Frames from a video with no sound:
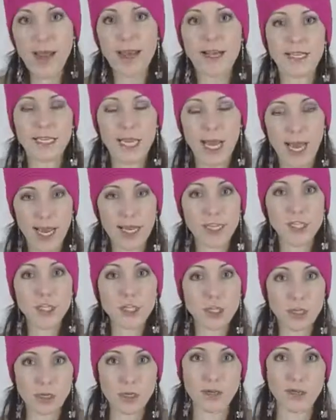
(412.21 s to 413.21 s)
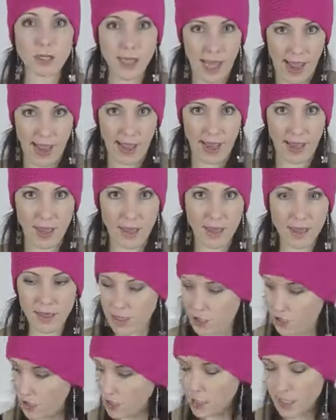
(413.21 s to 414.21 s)
attached to your leg.
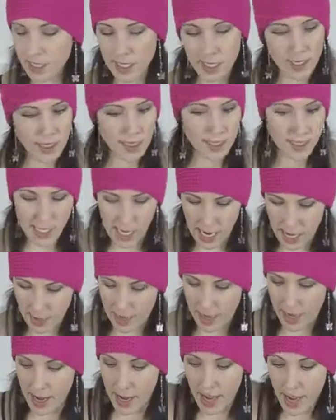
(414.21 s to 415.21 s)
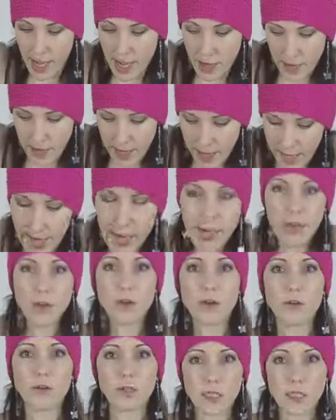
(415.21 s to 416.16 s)
Just get in this habit. Your hand goes